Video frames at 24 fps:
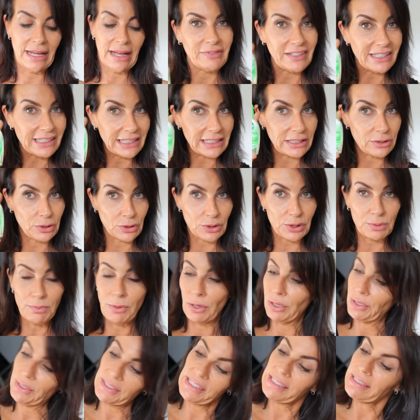This is the
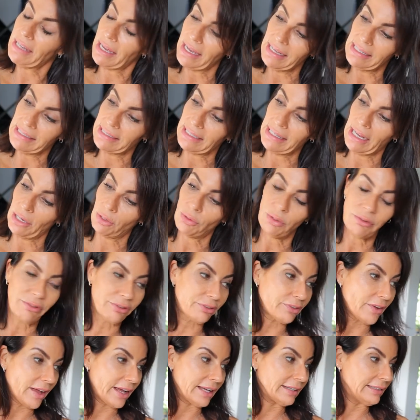smallest size that I could
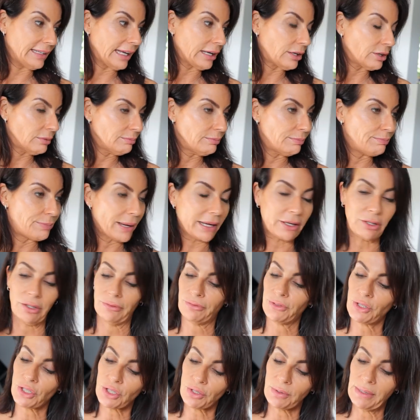find. They come back
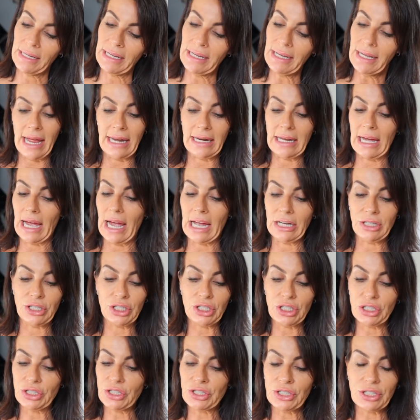of 3, and I
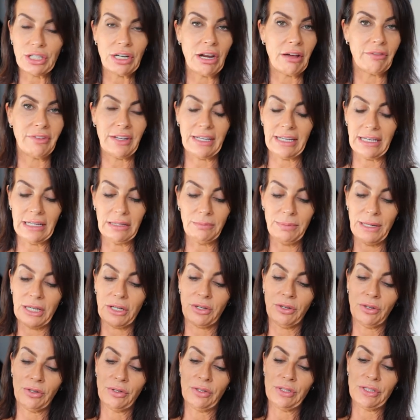just loving it
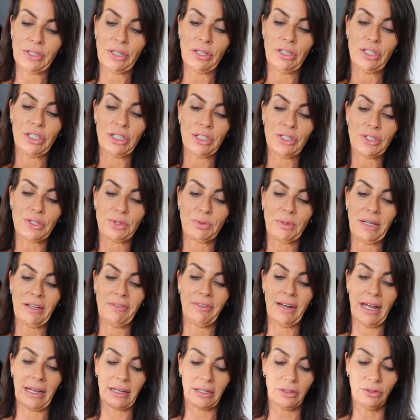because just with
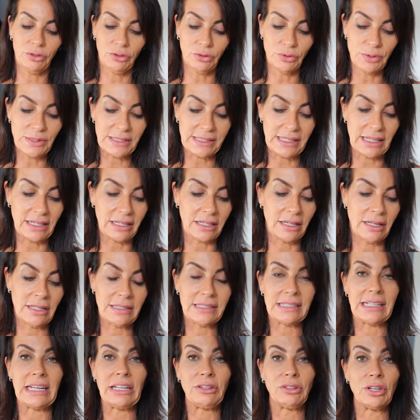like 2
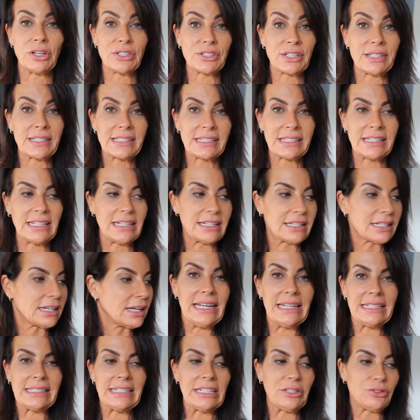seconds, it doesn't stick,
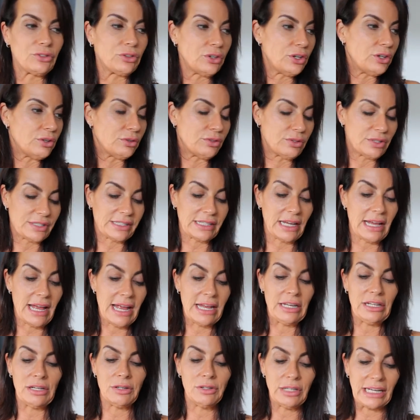easy to use,
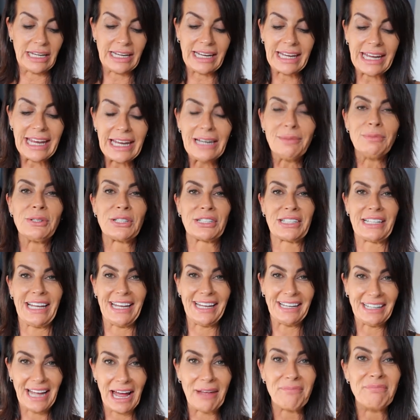and you kills,
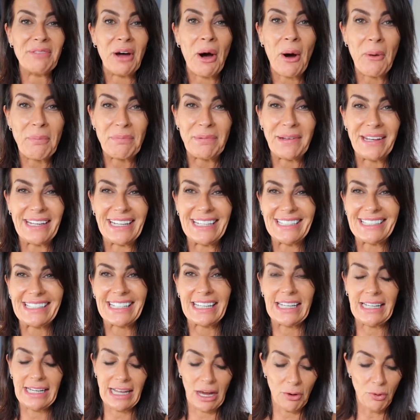I'm hoping it's
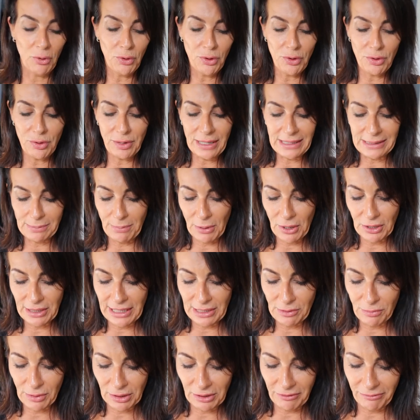killing, oh, it's
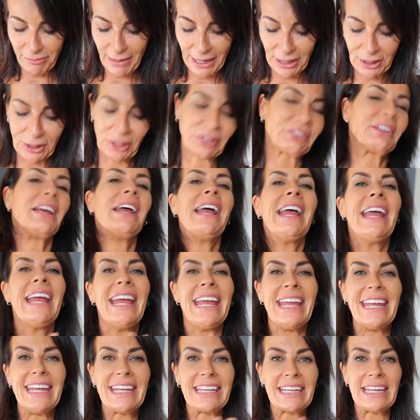burning one of my cuts.
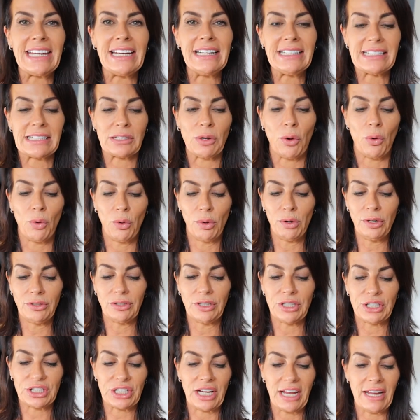It kills all
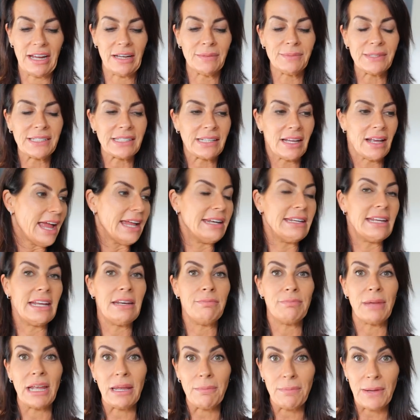the germs, and
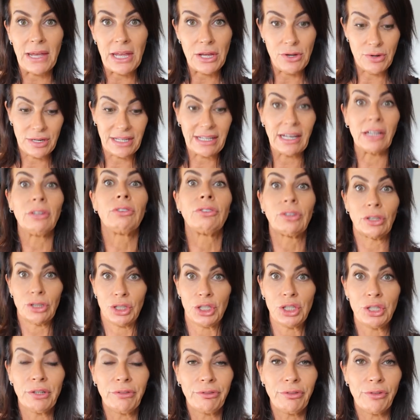then maybe you can
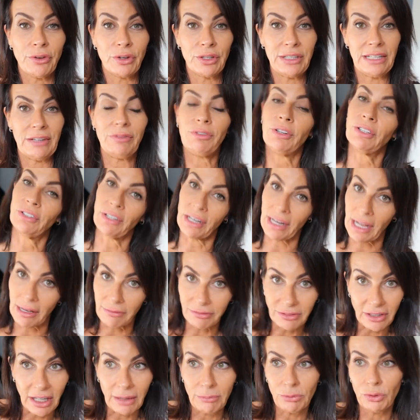touch your food if you don't
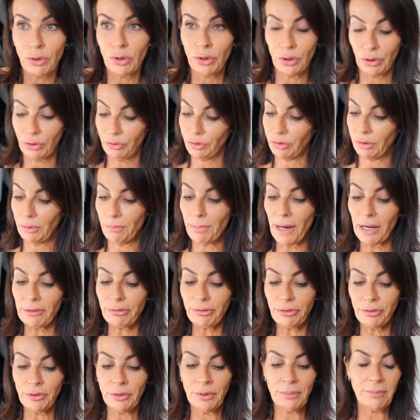have time to go to the
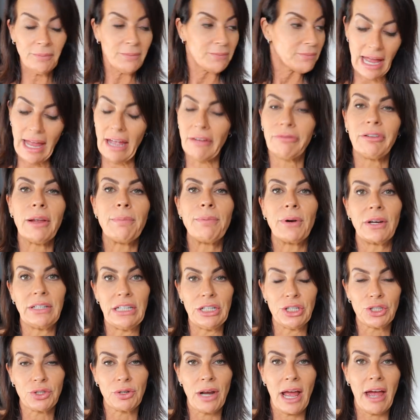bathroom.
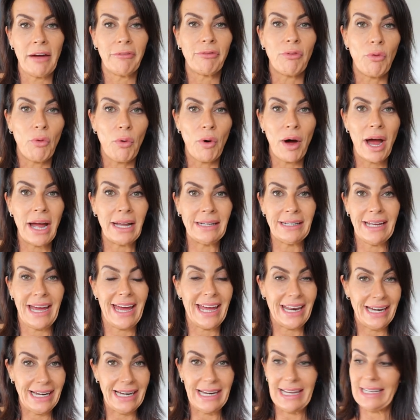Everybody should have one
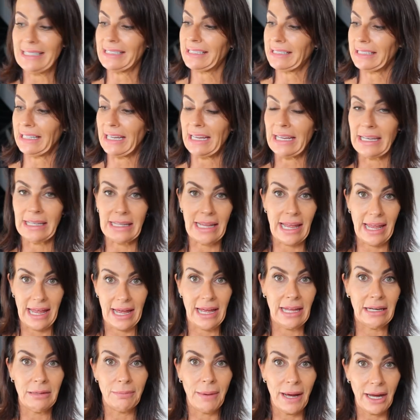at least in their
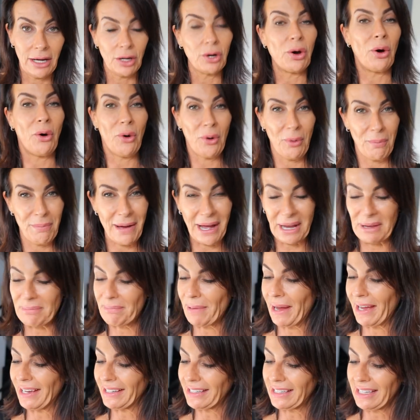handbag or
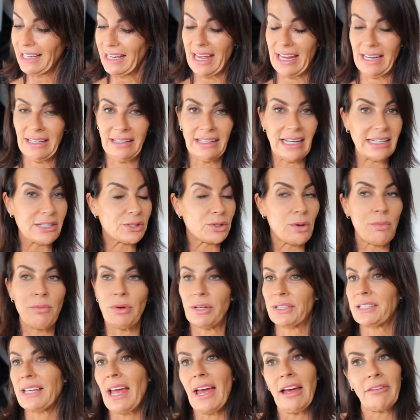backpack, and that's a
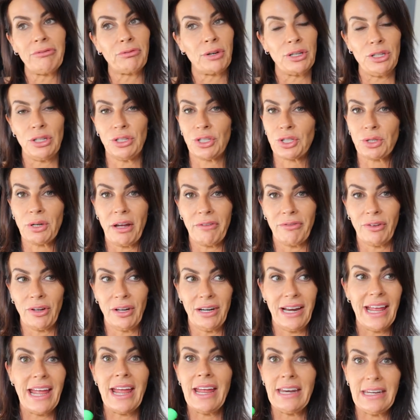must have when you
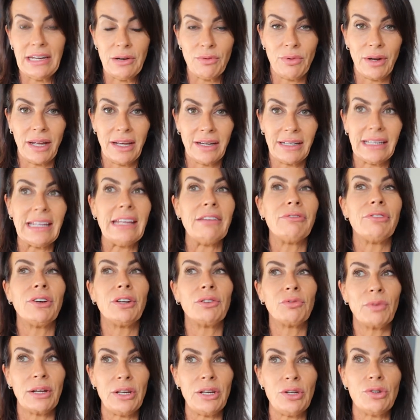travel anywhere,
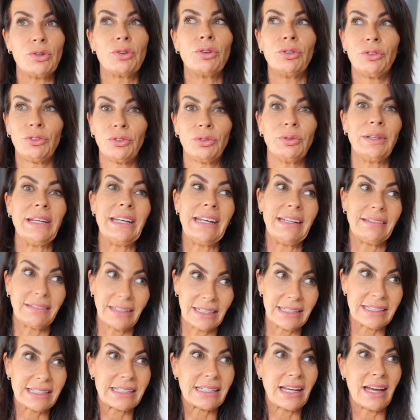even when you go to eat
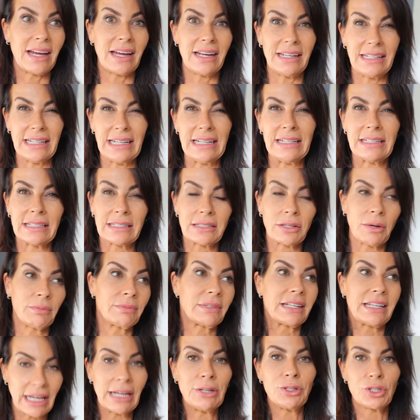outside in
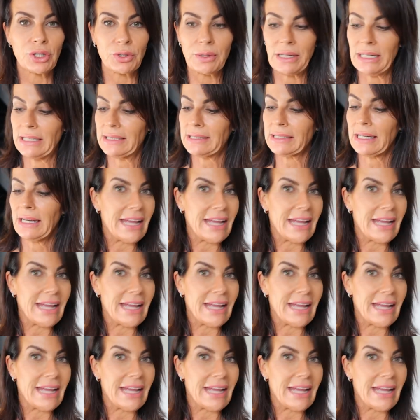some countries.